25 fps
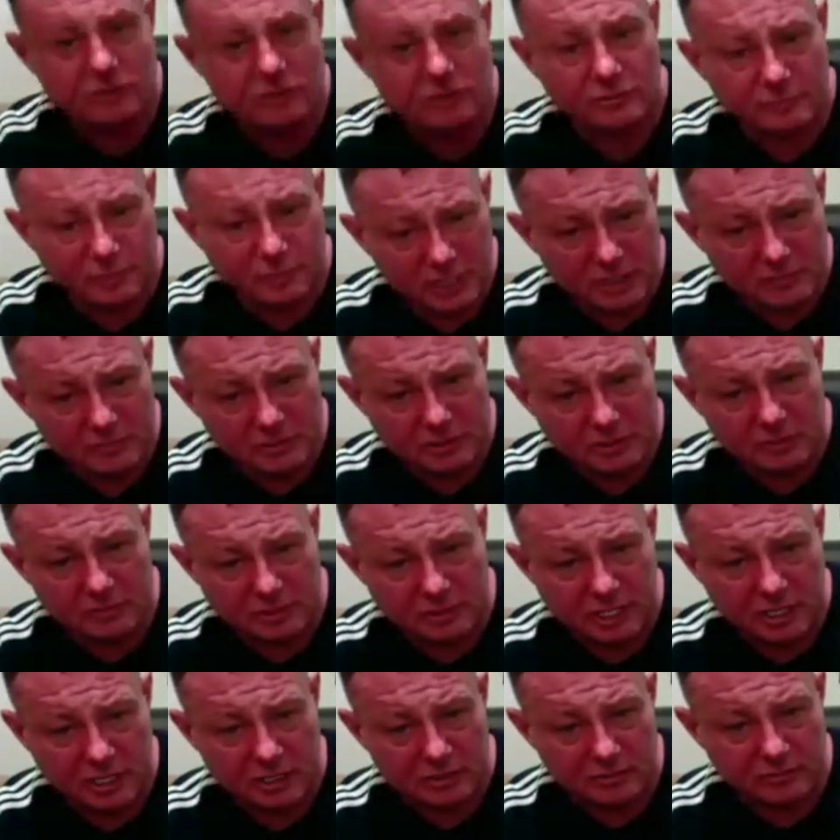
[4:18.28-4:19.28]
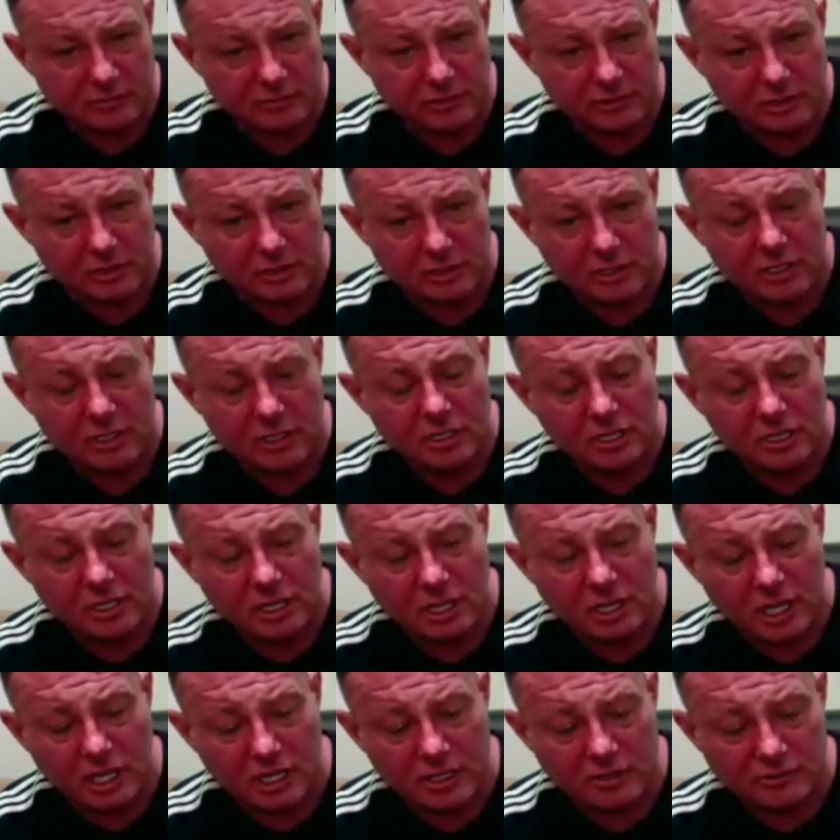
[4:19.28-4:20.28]
other people up, kind of thing,
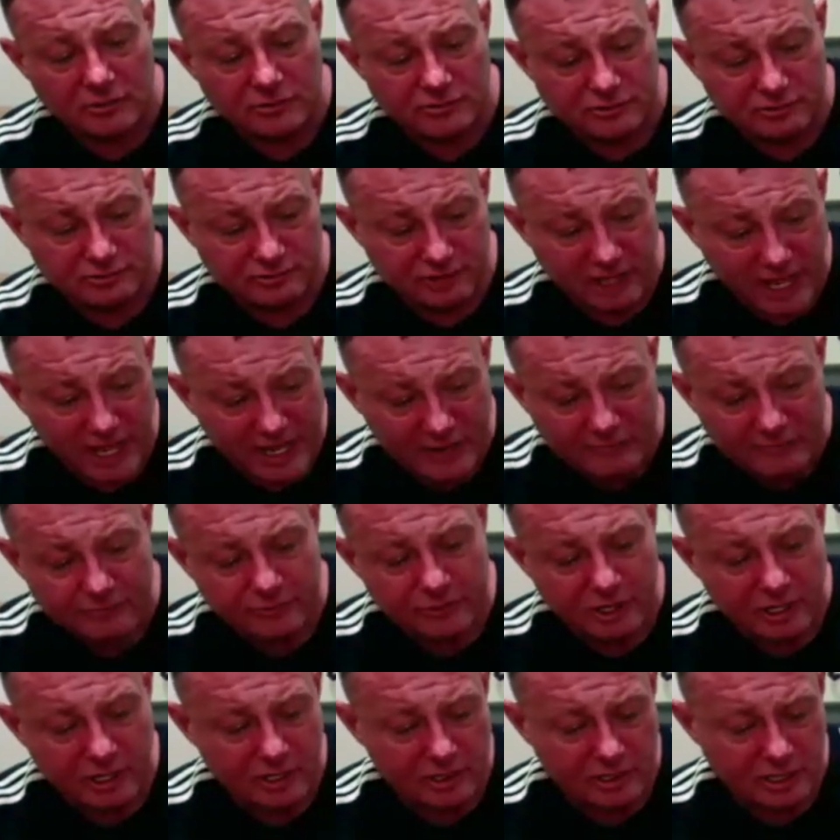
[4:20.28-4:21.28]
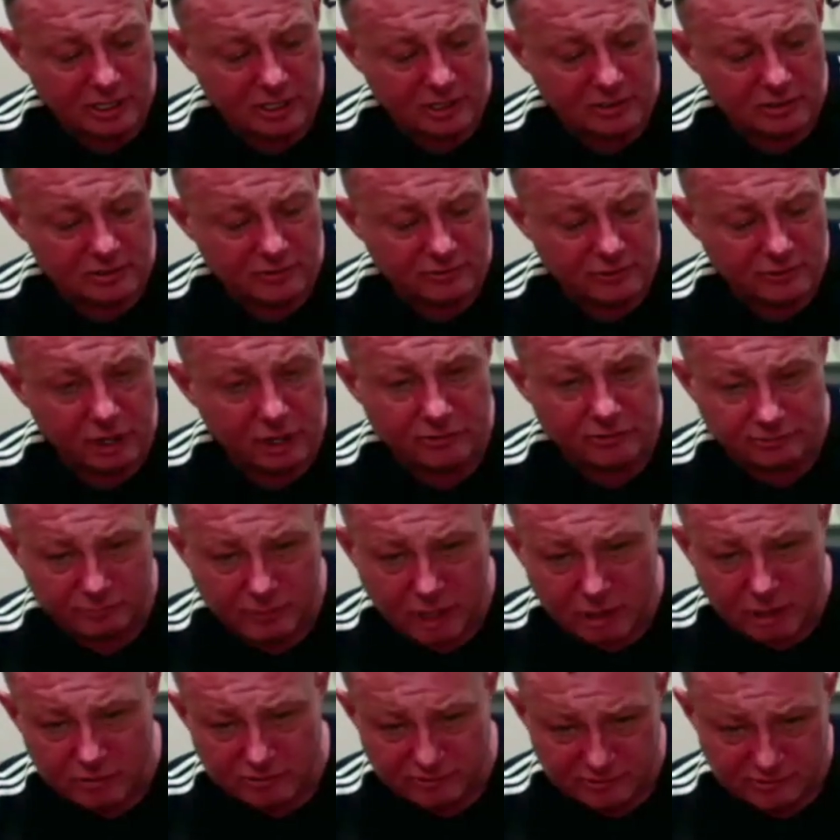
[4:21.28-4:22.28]
and just have that kind of
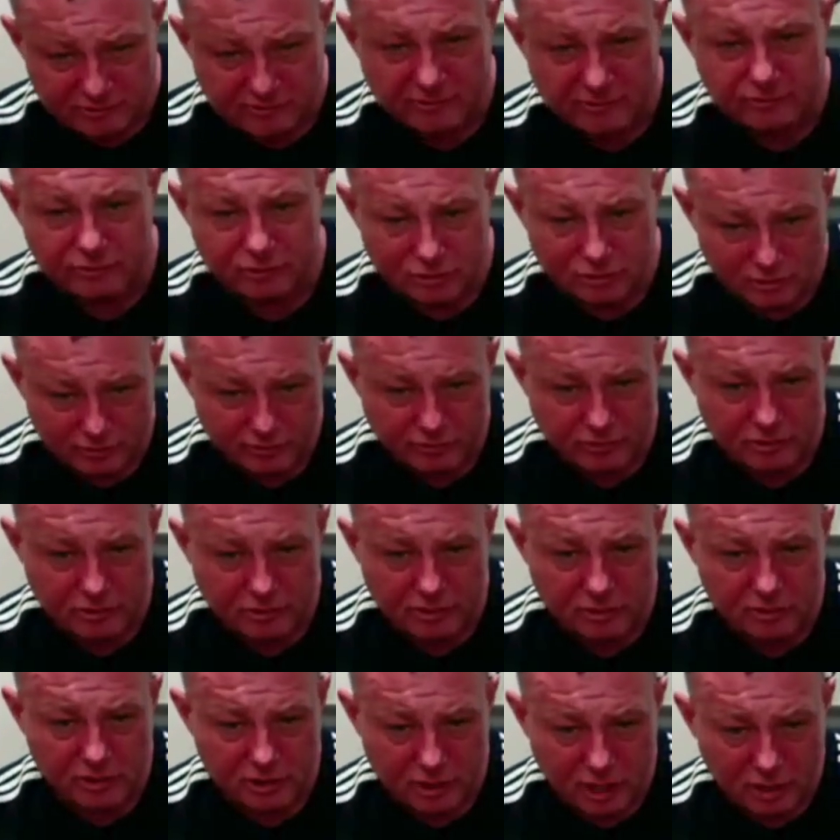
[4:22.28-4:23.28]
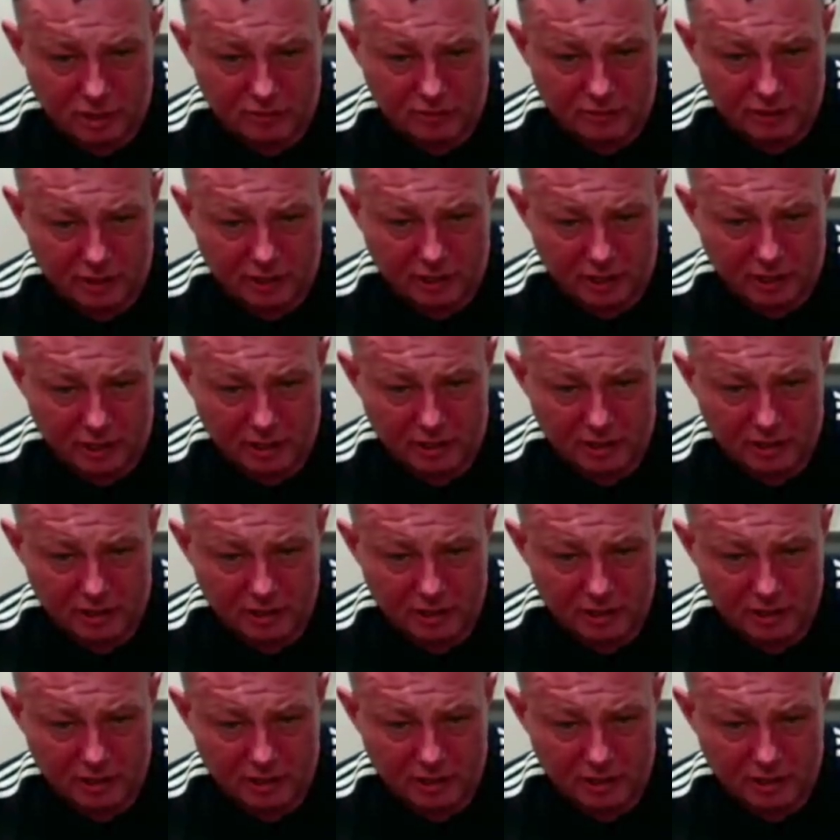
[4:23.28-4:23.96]
osmosis of recovery going on there.